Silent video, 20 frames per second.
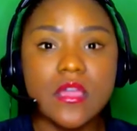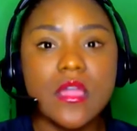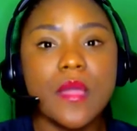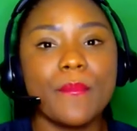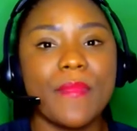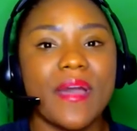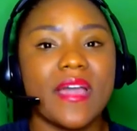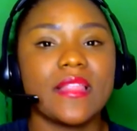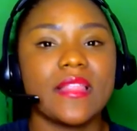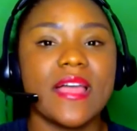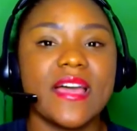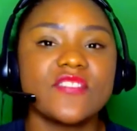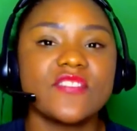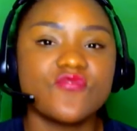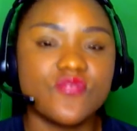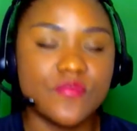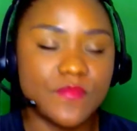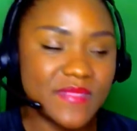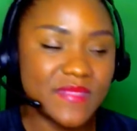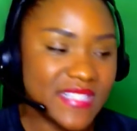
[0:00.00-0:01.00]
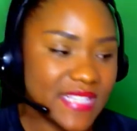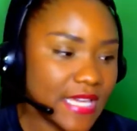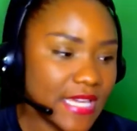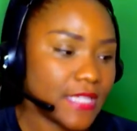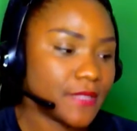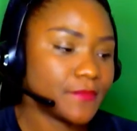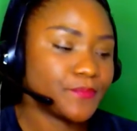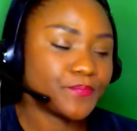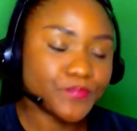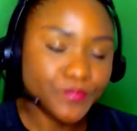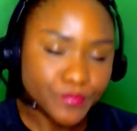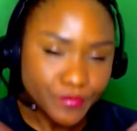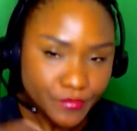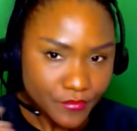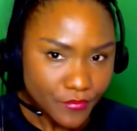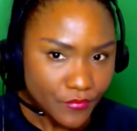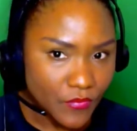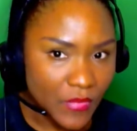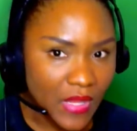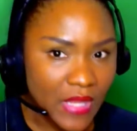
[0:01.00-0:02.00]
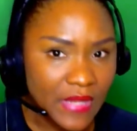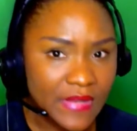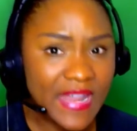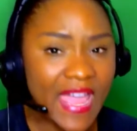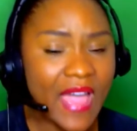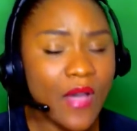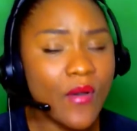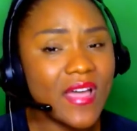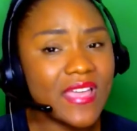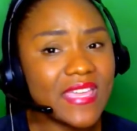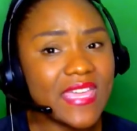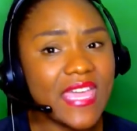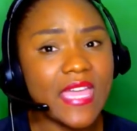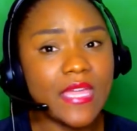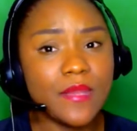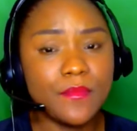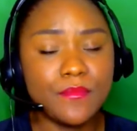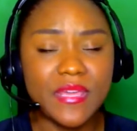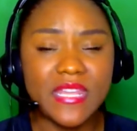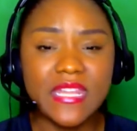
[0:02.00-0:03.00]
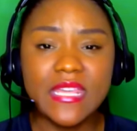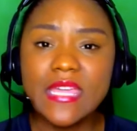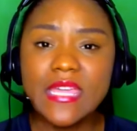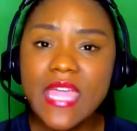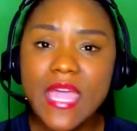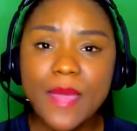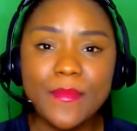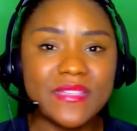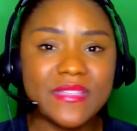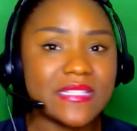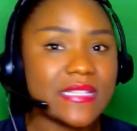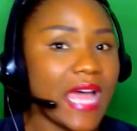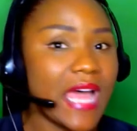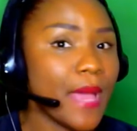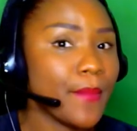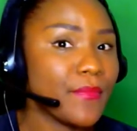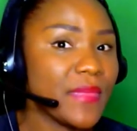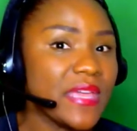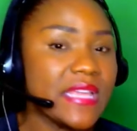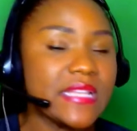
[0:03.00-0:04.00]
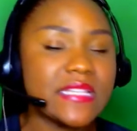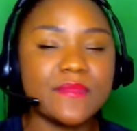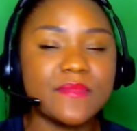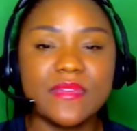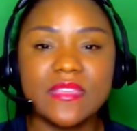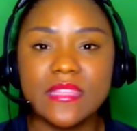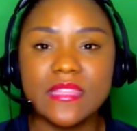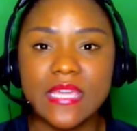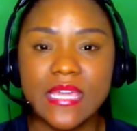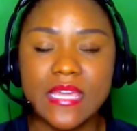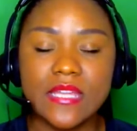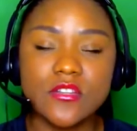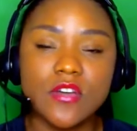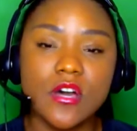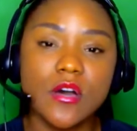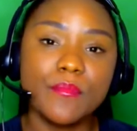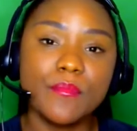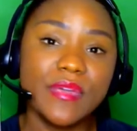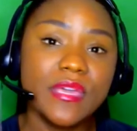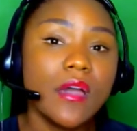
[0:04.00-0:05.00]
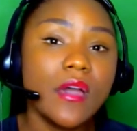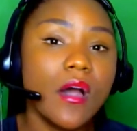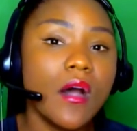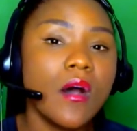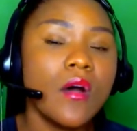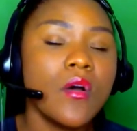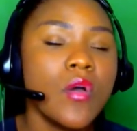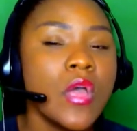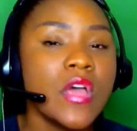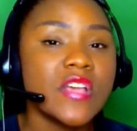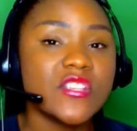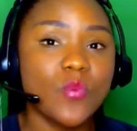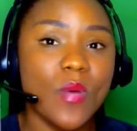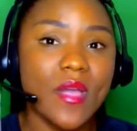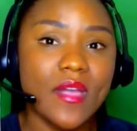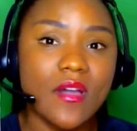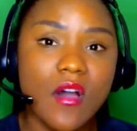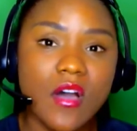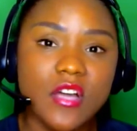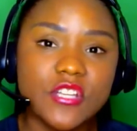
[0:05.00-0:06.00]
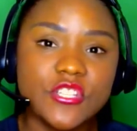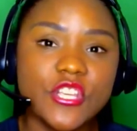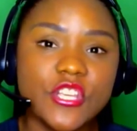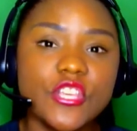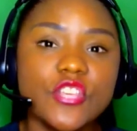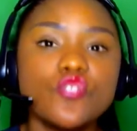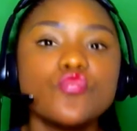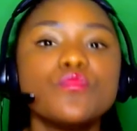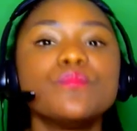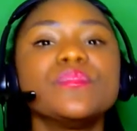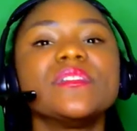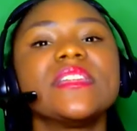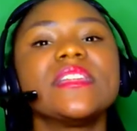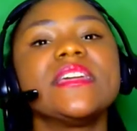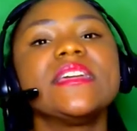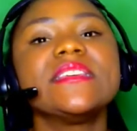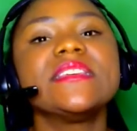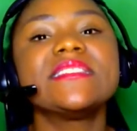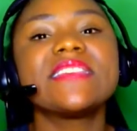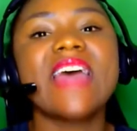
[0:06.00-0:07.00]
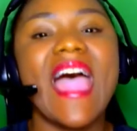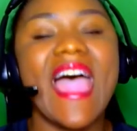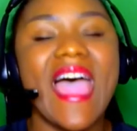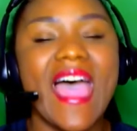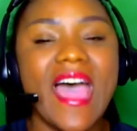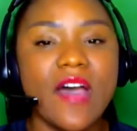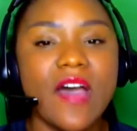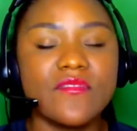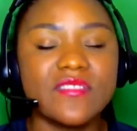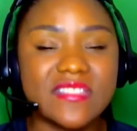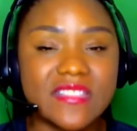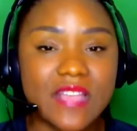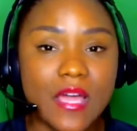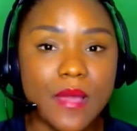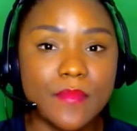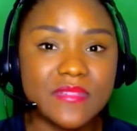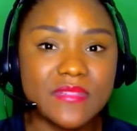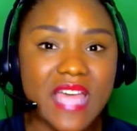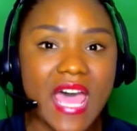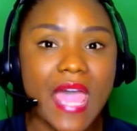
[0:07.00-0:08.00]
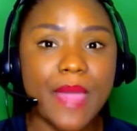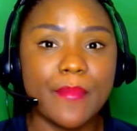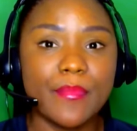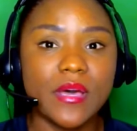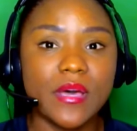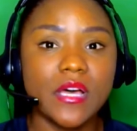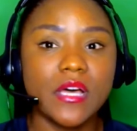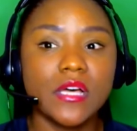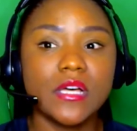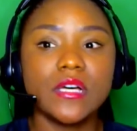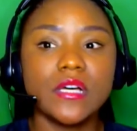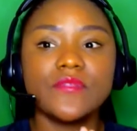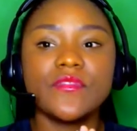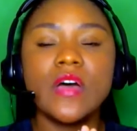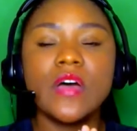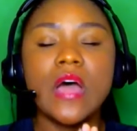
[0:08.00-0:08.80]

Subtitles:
my classroom scene. Now, again, Minicam is not meant to be the end all be all. So I caution you, please have some type of